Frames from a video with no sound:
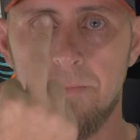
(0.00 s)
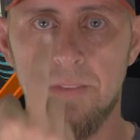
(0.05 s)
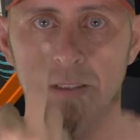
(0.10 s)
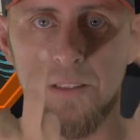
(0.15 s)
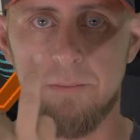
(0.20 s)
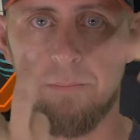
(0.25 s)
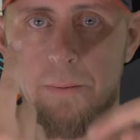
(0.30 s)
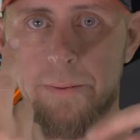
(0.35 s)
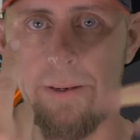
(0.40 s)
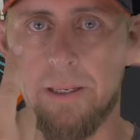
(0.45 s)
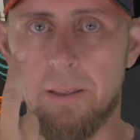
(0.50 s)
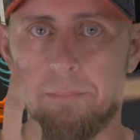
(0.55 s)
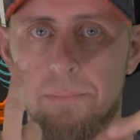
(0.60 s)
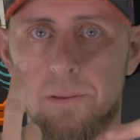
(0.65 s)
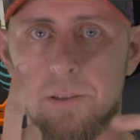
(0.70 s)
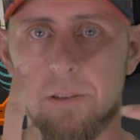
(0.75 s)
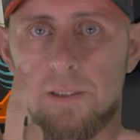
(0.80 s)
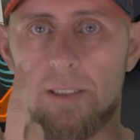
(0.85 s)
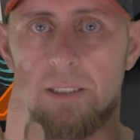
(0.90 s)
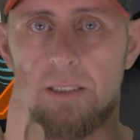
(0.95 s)
it's probably going to
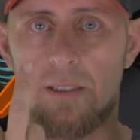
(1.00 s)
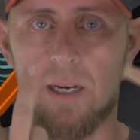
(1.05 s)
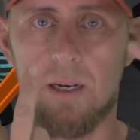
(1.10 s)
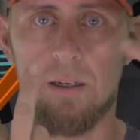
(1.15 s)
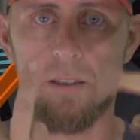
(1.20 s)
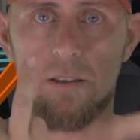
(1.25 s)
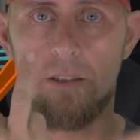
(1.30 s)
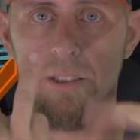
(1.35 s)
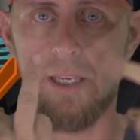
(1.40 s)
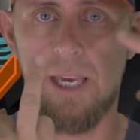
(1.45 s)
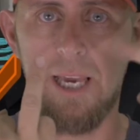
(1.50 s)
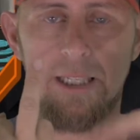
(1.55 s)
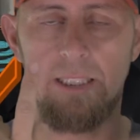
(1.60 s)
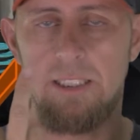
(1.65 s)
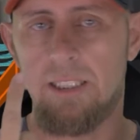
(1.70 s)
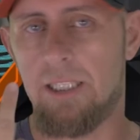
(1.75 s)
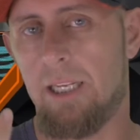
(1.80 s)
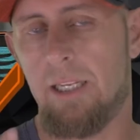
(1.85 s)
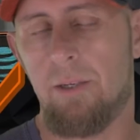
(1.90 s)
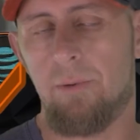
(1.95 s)
blur this out, so you can't
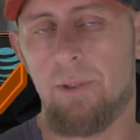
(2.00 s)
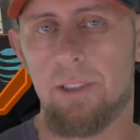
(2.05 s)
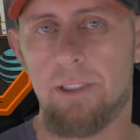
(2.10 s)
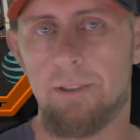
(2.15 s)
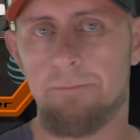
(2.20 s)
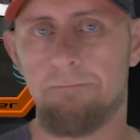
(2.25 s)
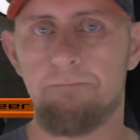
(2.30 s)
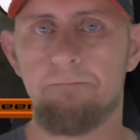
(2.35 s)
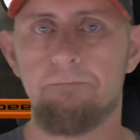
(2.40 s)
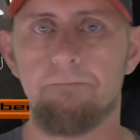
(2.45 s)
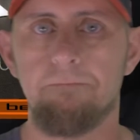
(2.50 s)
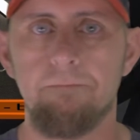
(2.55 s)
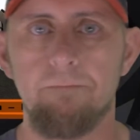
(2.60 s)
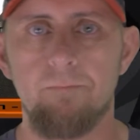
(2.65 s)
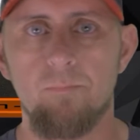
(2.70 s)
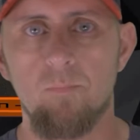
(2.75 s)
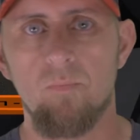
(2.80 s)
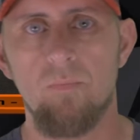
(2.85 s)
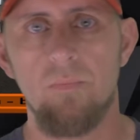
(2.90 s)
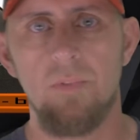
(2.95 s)
see it anyways.
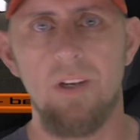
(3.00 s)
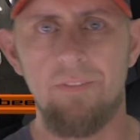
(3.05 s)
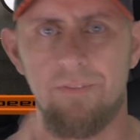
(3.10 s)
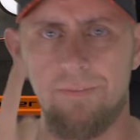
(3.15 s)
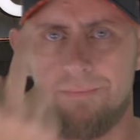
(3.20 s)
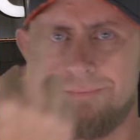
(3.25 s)
Nah,